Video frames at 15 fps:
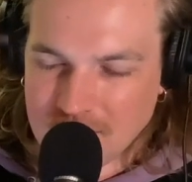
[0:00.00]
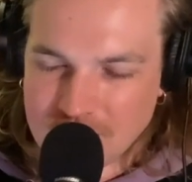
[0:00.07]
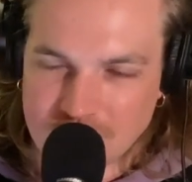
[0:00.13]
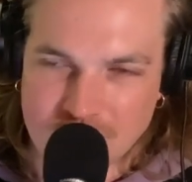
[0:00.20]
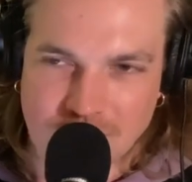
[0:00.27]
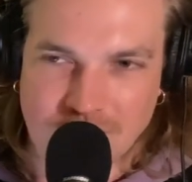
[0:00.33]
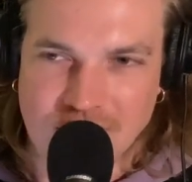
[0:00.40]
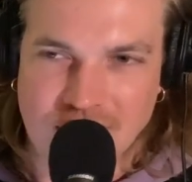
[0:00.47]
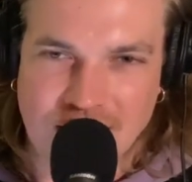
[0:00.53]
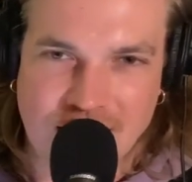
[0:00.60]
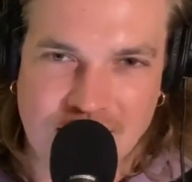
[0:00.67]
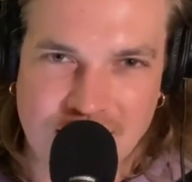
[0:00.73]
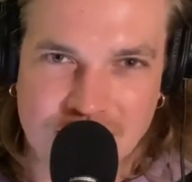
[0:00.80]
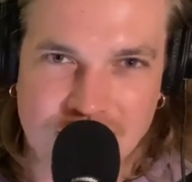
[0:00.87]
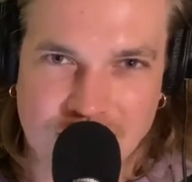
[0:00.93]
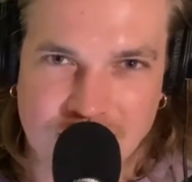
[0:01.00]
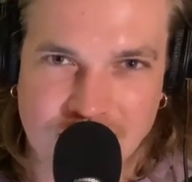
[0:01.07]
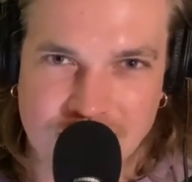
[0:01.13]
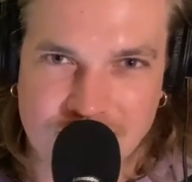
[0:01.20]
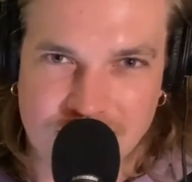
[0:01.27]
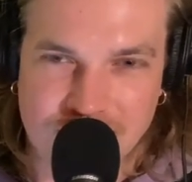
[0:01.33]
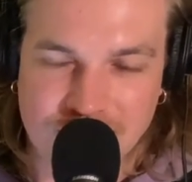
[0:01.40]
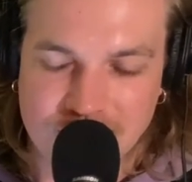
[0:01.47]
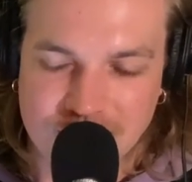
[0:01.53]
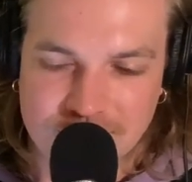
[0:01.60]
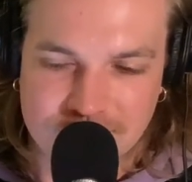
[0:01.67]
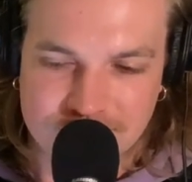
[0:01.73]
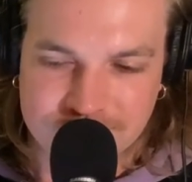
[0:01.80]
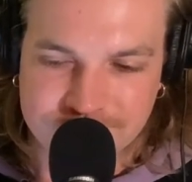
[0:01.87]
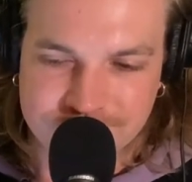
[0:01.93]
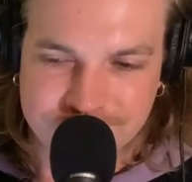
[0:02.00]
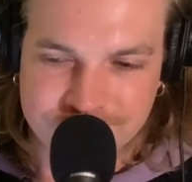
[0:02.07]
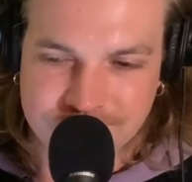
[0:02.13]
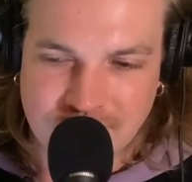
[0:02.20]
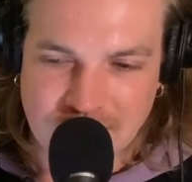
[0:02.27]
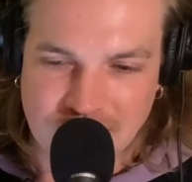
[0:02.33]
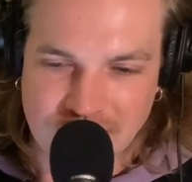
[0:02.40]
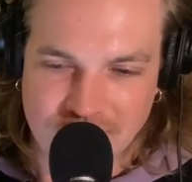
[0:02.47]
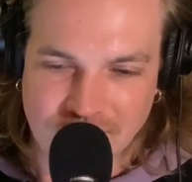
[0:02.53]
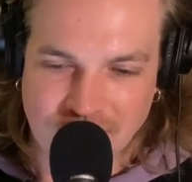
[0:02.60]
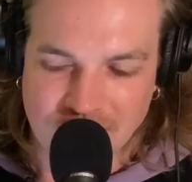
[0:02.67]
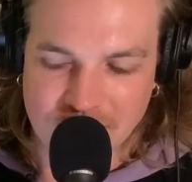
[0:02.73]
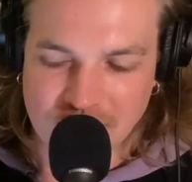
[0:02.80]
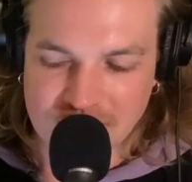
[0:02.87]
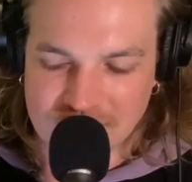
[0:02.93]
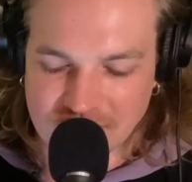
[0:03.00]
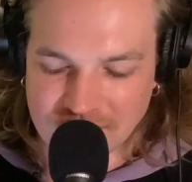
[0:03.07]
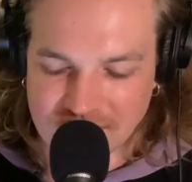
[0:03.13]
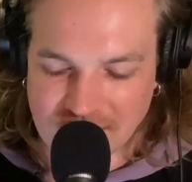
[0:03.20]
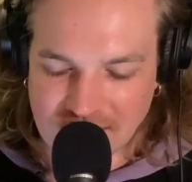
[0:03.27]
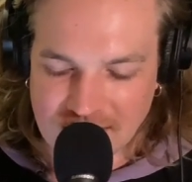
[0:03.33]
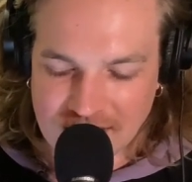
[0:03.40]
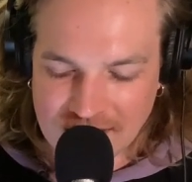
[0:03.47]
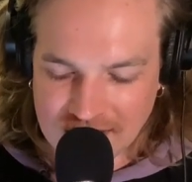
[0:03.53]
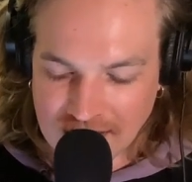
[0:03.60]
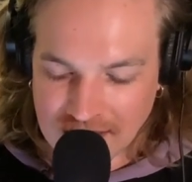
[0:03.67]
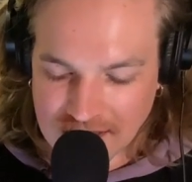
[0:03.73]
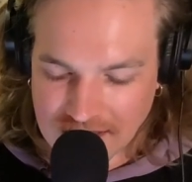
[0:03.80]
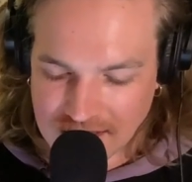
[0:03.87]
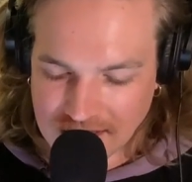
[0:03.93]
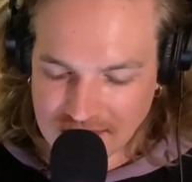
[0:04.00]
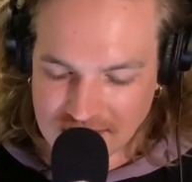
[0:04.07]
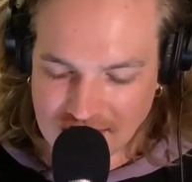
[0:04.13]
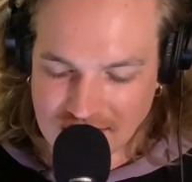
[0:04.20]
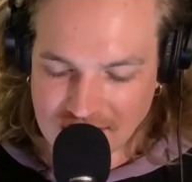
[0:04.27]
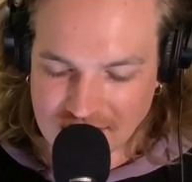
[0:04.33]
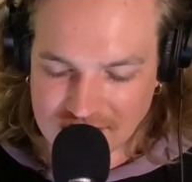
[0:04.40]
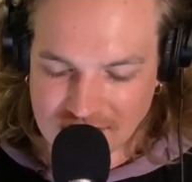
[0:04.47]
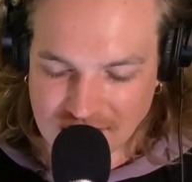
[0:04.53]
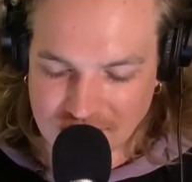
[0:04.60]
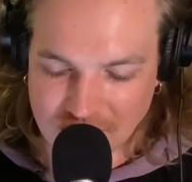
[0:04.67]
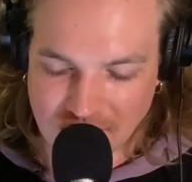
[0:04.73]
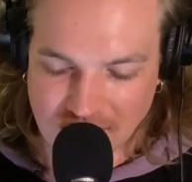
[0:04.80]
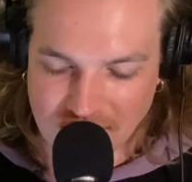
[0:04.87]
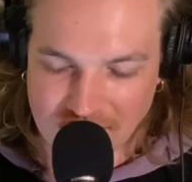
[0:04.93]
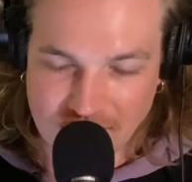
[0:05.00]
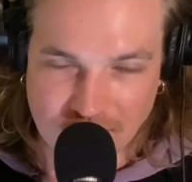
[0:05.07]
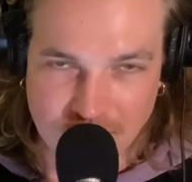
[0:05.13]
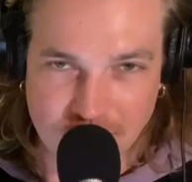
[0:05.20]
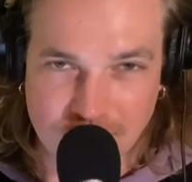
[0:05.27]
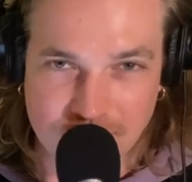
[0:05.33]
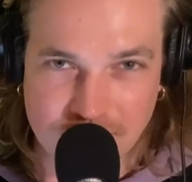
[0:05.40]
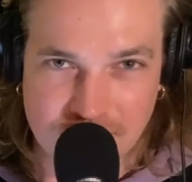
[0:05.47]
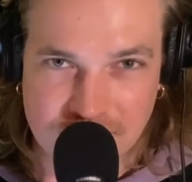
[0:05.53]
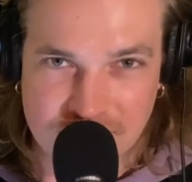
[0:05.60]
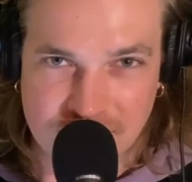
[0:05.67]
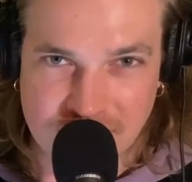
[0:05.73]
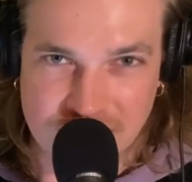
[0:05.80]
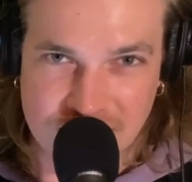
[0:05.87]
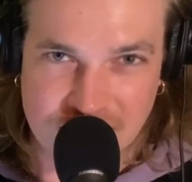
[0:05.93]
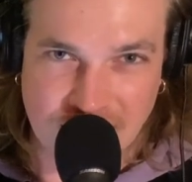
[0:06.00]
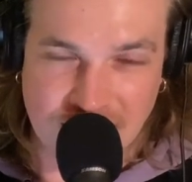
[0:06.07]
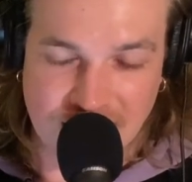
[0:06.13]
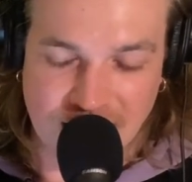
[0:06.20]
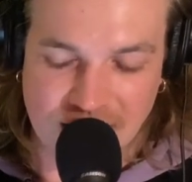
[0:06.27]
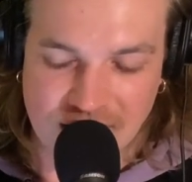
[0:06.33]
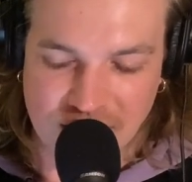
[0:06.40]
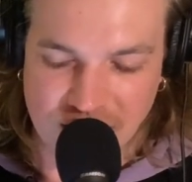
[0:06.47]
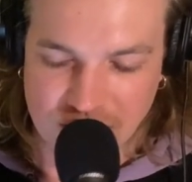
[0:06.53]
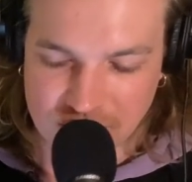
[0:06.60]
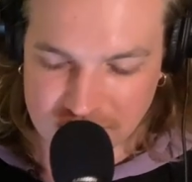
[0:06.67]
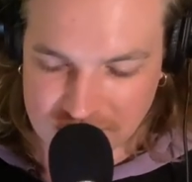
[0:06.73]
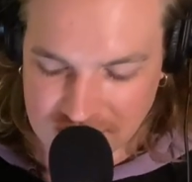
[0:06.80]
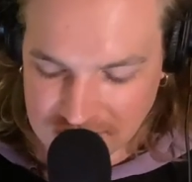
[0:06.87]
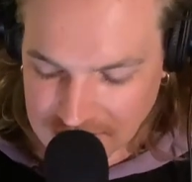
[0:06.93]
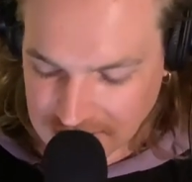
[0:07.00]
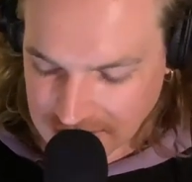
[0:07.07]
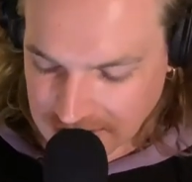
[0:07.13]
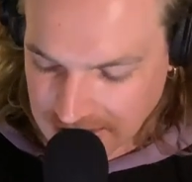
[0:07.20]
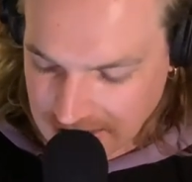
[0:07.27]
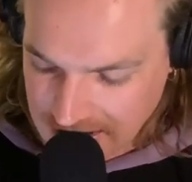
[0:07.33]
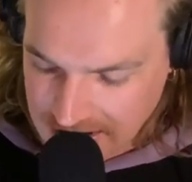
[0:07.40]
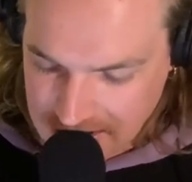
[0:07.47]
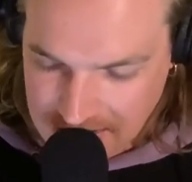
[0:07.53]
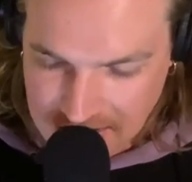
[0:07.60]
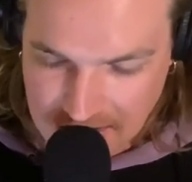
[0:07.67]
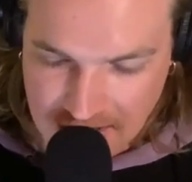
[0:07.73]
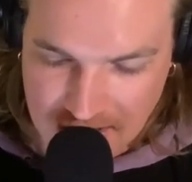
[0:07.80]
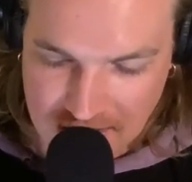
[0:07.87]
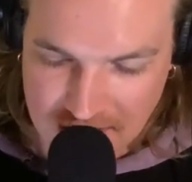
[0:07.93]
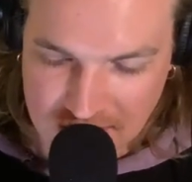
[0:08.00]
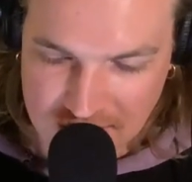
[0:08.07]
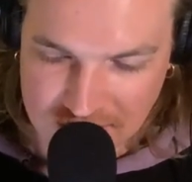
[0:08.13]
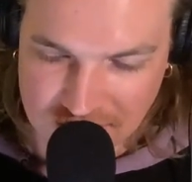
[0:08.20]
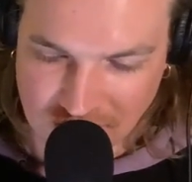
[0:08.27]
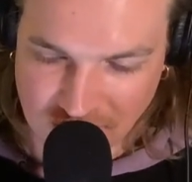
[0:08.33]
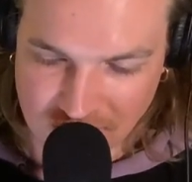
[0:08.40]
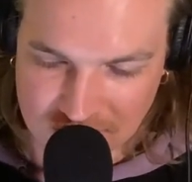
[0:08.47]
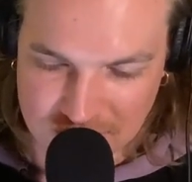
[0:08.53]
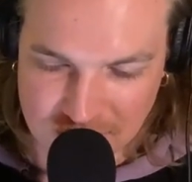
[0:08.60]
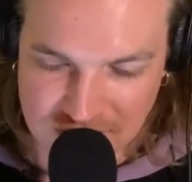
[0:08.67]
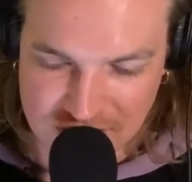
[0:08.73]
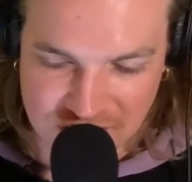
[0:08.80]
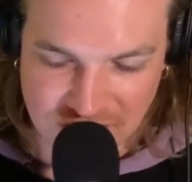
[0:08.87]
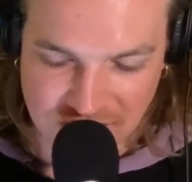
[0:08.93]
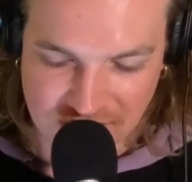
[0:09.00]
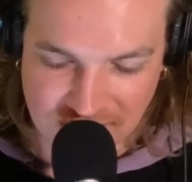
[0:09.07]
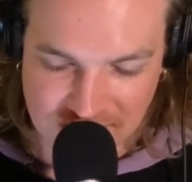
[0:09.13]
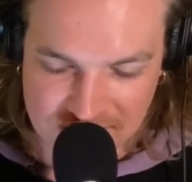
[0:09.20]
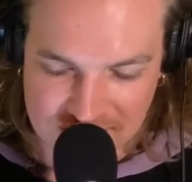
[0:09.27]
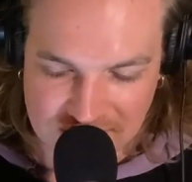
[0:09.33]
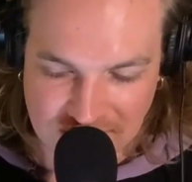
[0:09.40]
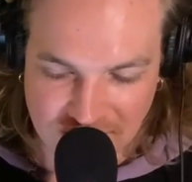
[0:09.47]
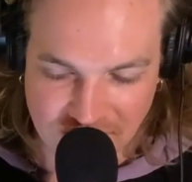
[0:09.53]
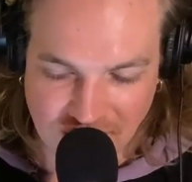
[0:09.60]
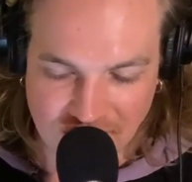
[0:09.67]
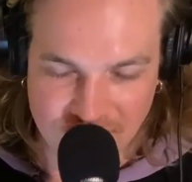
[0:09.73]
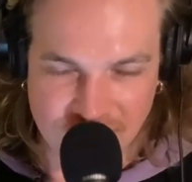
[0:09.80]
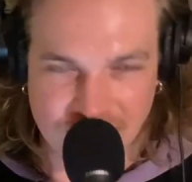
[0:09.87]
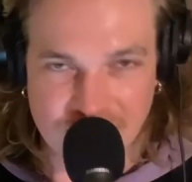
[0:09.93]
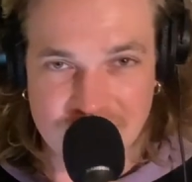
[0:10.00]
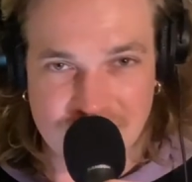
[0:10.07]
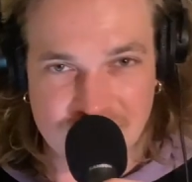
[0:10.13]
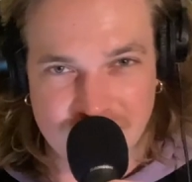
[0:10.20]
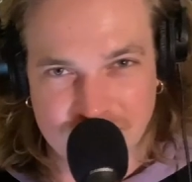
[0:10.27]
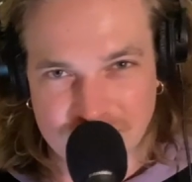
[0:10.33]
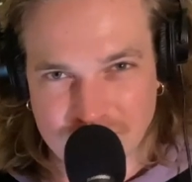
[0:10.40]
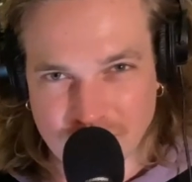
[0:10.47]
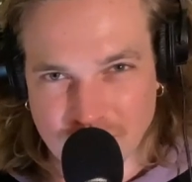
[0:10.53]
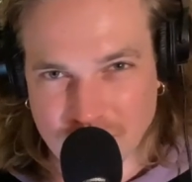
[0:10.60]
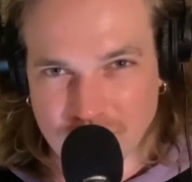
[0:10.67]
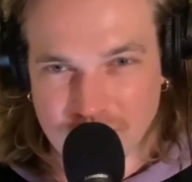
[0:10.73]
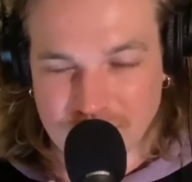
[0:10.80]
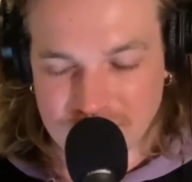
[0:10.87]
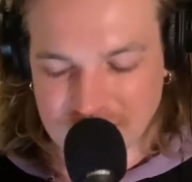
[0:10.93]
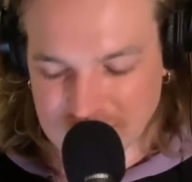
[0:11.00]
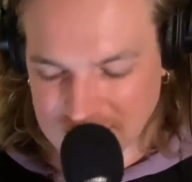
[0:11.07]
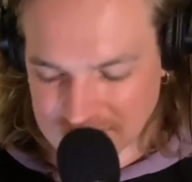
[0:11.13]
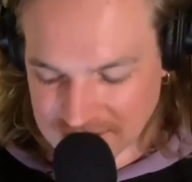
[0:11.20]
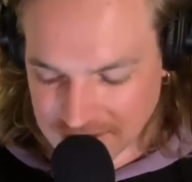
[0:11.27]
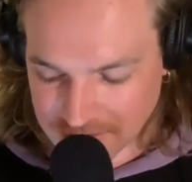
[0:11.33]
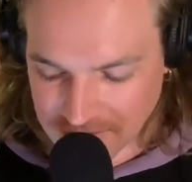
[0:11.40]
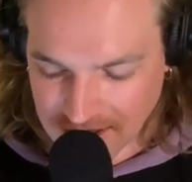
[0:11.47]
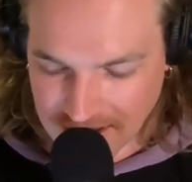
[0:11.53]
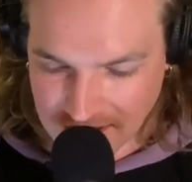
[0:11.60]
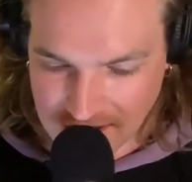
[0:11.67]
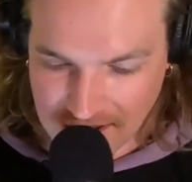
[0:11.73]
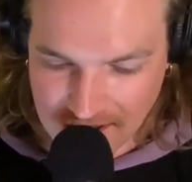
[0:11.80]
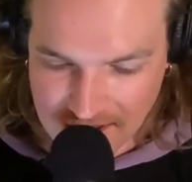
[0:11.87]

being any sort of environmental thing. And then I talk about a little bit of research and then the news. So always be sure to stick around for the news, or you can skip ahead